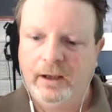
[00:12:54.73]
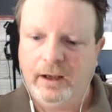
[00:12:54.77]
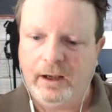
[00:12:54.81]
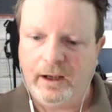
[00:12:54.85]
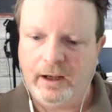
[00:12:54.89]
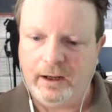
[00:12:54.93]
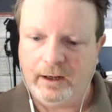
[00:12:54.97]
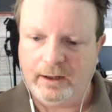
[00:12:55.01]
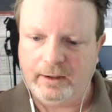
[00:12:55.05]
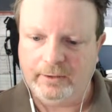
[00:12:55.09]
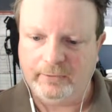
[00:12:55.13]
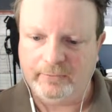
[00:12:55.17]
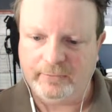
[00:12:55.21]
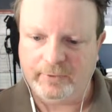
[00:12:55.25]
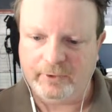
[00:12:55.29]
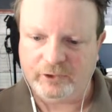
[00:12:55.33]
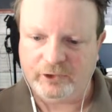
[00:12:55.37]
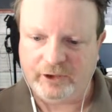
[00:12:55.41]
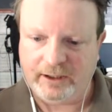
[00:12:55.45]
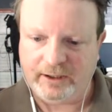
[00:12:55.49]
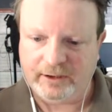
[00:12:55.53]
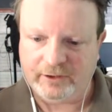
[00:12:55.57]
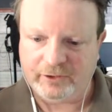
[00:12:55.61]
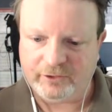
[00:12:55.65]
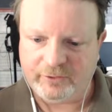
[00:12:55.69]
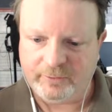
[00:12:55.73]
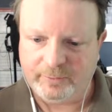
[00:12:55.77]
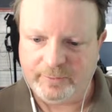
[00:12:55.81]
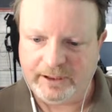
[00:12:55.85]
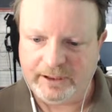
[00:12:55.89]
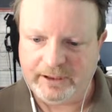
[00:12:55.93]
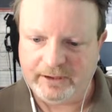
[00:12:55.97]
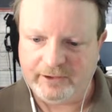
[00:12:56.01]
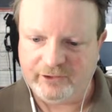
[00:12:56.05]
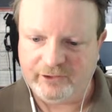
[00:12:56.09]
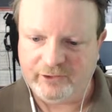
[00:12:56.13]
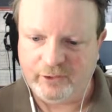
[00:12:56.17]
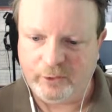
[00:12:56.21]
Uh, the real challenge for
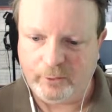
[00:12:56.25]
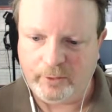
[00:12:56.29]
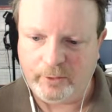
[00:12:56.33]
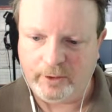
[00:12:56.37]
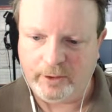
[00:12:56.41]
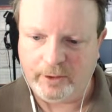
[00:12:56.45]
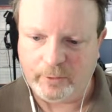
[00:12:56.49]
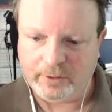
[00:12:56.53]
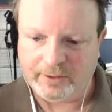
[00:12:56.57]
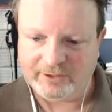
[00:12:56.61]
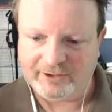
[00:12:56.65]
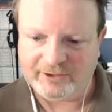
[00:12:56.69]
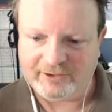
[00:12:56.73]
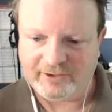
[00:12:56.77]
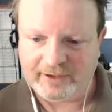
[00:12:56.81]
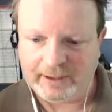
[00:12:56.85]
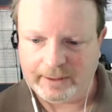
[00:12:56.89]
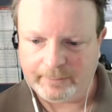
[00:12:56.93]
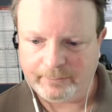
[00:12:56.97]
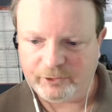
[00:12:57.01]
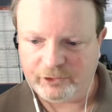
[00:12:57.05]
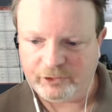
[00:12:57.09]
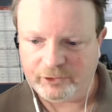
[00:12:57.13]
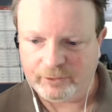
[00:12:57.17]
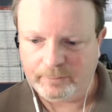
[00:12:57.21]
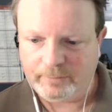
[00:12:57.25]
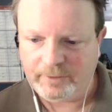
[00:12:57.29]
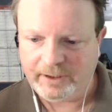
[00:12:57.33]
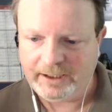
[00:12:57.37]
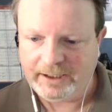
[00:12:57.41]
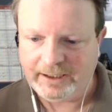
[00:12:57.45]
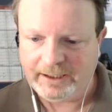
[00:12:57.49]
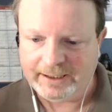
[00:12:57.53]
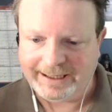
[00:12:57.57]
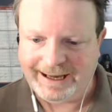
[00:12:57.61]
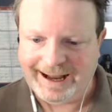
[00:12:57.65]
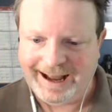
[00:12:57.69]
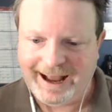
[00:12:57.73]
me is knowing what the steps should
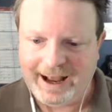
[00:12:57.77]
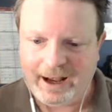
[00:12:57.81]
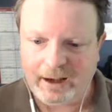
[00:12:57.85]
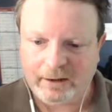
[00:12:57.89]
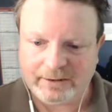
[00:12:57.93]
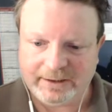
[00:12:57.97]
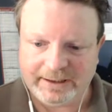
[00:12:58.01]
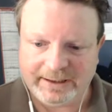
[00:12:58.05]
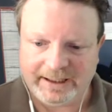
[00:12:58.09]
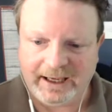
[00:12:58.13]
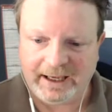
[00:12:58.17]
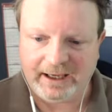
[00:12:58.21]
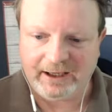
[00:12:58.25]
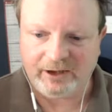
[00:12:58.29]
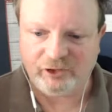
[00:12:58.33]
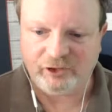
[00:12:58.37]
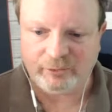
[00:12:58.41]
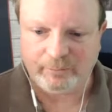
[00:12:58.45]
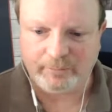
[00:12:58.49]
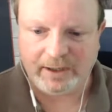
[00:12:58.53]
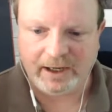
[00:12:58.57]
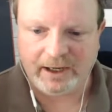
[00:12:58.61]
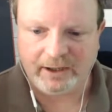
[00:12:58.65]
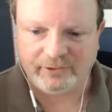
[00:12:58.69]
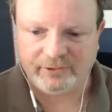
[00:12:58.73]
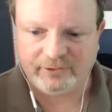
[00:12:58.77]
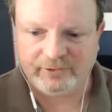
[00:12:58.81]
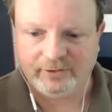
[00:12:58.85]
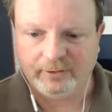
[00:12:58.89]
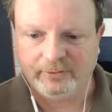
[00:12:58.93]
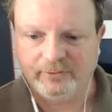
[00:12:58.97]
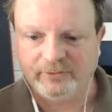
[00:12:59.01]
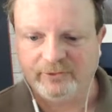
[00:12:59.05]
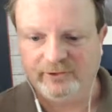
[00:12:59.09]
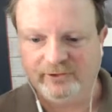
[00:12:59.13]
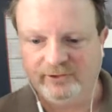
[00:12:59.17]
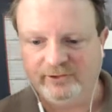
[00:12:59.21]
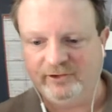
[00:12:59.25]
be and how to gauge your
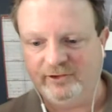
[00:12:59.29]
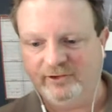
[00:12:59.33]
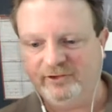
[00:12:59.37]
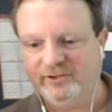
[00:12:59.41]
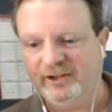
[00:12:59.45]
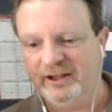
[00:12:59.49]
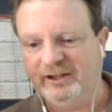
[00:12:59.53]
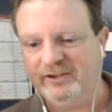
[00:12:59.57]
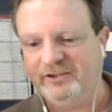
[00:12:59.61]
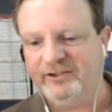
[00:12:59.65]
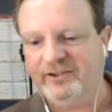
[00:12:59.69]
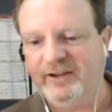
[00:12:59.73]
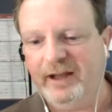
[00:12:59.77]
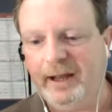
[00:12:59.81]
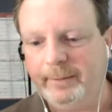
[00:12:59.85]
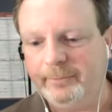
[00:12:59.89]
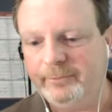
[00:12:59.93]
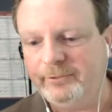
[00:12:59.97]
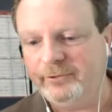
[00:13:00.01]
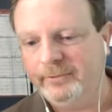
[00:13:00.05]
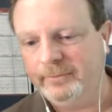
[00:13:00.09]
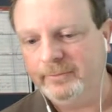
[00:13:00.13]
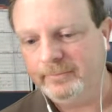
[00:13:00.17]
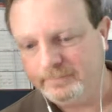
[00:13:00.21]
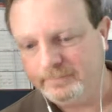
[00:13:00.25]
milestones and success steps.